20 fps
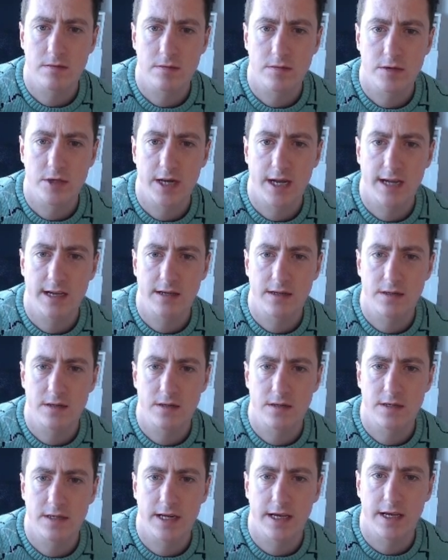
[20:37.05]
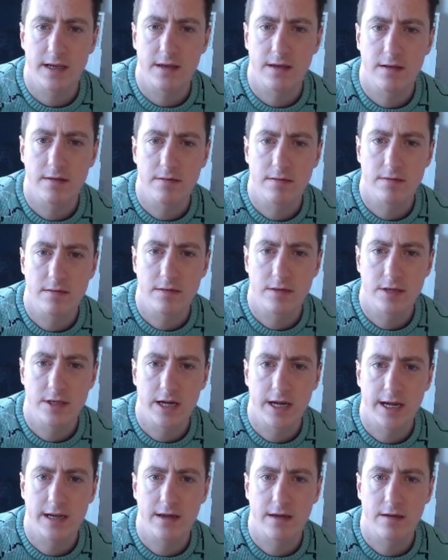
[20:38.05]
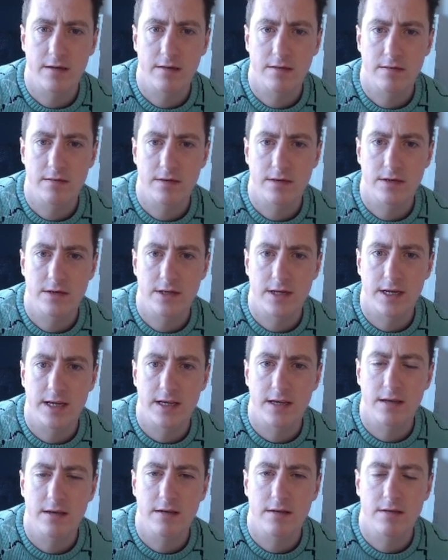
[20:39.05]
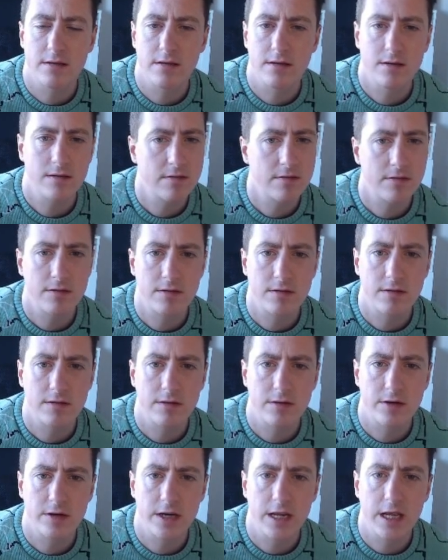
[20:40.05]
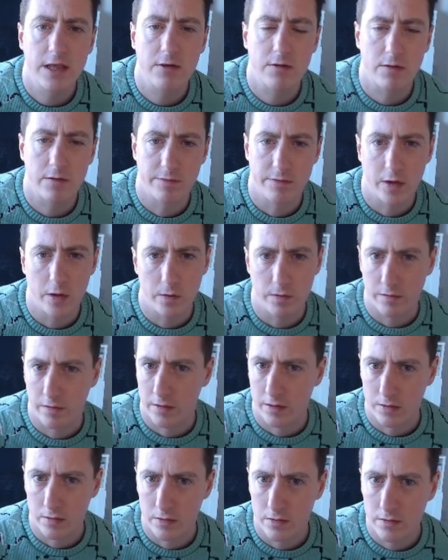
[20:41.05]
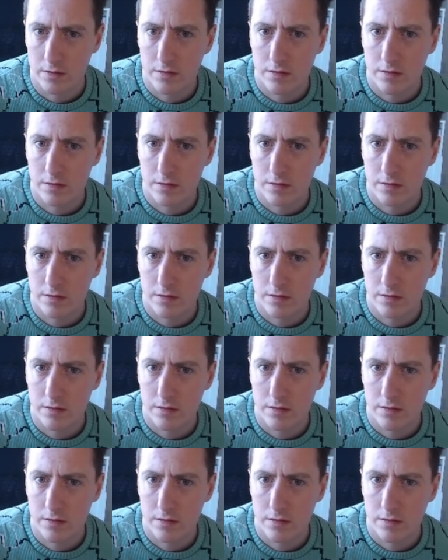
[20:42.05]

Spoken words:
Checks, take, check, take. Neither of those are good.